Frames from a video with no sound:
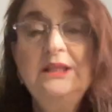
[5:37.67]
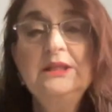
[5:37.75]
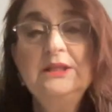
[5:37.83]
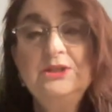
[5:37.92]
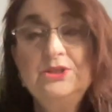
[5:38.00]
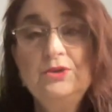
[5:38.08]

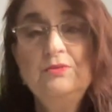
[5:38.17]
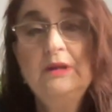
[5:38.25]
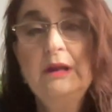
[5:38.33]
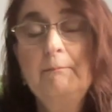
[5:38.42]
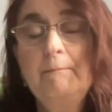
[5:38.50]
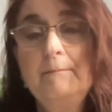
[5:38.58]
that you
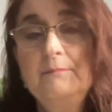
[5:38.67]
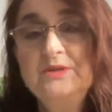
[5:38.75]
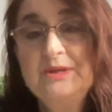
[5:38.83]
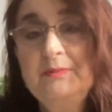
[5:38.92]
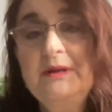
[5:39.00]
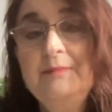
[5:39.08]
think
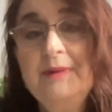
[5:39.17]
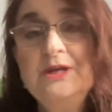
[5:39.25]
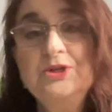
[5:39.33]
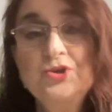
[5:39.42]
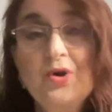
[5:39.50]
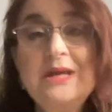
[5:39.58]
somebody
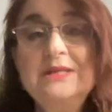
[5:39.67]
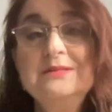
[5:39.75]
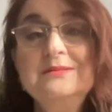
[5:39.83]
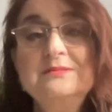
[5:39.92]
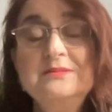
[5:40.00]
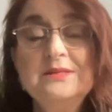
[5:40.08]
might try to
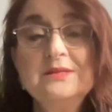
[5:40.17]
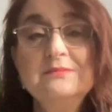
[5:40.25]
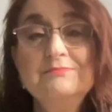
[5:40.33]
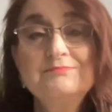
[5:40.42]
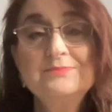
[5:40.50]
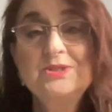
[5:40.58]

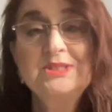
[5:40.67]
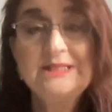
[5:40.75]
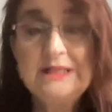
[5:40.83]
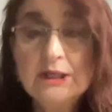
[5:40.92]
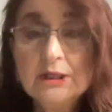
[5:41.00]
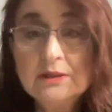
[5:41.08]

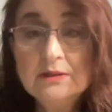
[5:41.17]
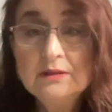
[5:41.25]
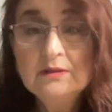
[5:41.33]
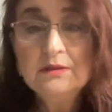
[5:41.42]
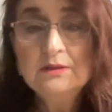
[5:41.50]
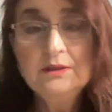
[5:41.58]
steal
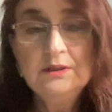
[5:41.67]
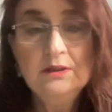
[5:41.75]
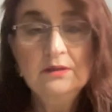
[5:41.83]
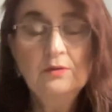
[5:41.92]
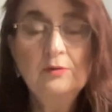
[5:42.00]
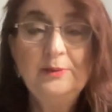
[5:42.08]

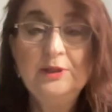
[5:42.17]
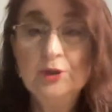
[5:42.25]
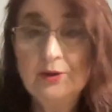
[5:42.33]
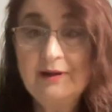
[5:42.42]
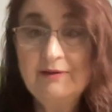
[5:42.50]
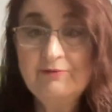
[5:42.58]
or be
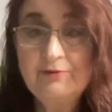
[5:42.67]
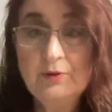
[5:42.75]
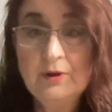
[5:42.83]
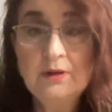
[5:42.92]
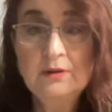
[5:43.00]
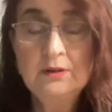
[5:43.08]
looking
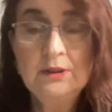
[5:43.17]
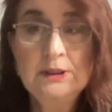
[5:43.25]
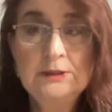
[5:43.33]
for.